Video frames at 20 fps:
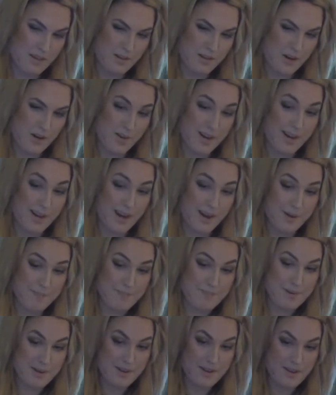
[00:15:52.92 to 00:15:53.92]
growing
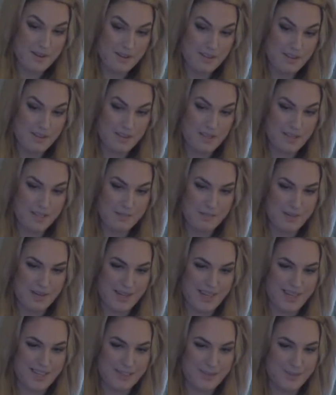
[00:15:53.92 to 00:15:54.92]
up, these
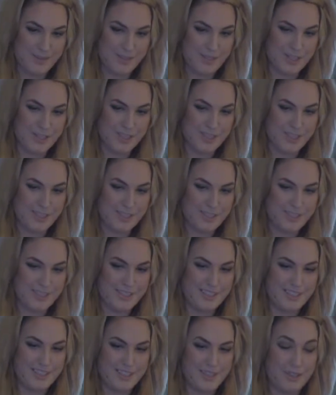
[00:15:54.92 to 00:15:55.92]
pigs were
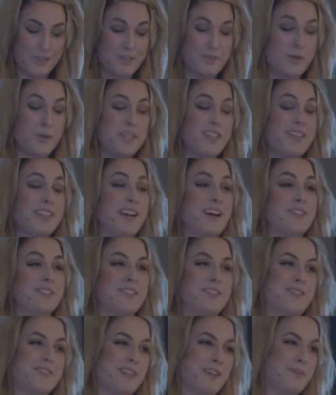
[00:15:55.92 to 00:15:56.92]
there was
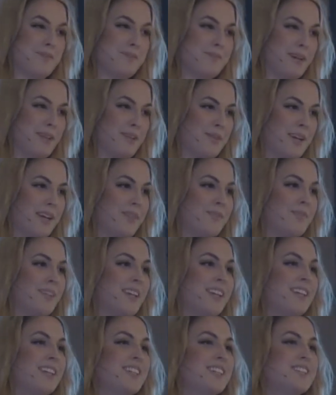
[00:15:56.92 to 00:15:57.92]
14,000 of them, by the way.
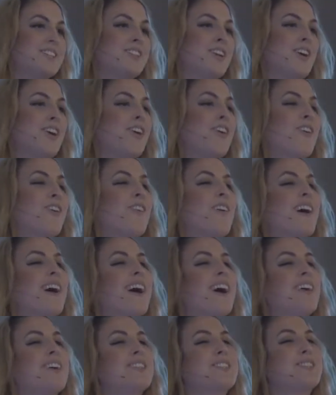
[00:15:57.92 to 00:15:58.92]
So
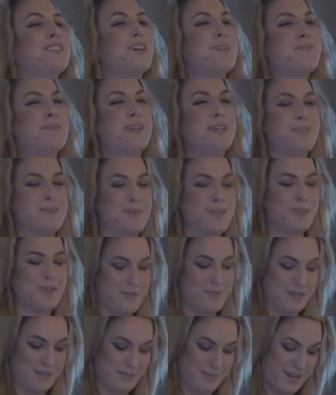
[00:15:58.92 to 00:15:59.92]
I was around pigs more than I
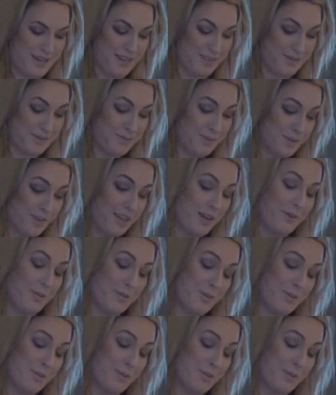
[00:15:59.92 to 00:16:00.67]
was more than I